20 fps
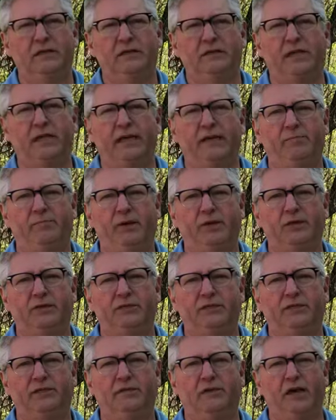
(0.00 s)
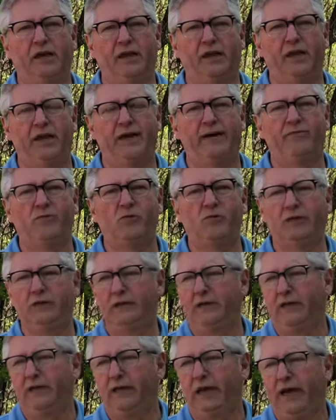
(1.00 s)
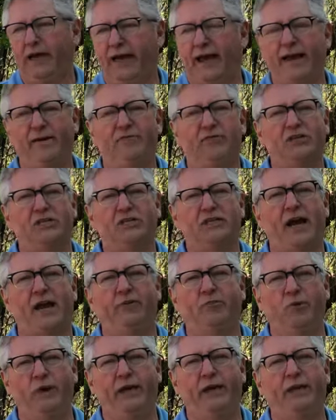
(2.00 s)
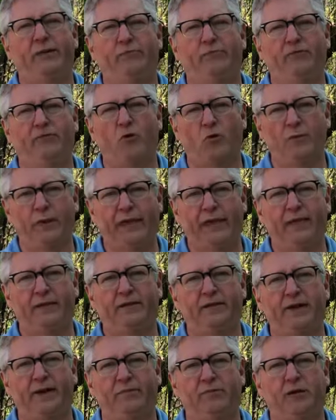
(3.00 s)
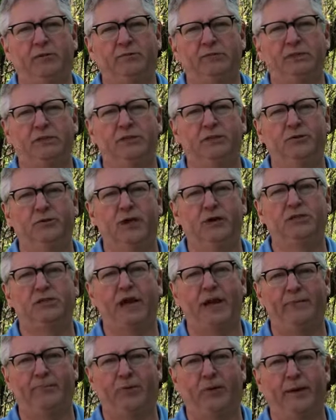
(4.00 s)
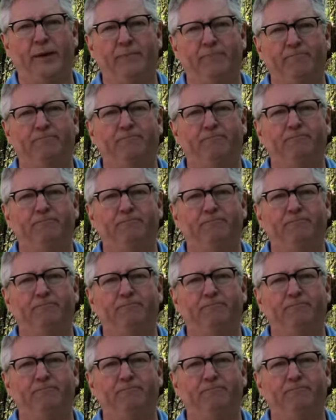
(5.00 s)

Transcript: to get a building uh, level and have the site ready before we get there because we do no site prep.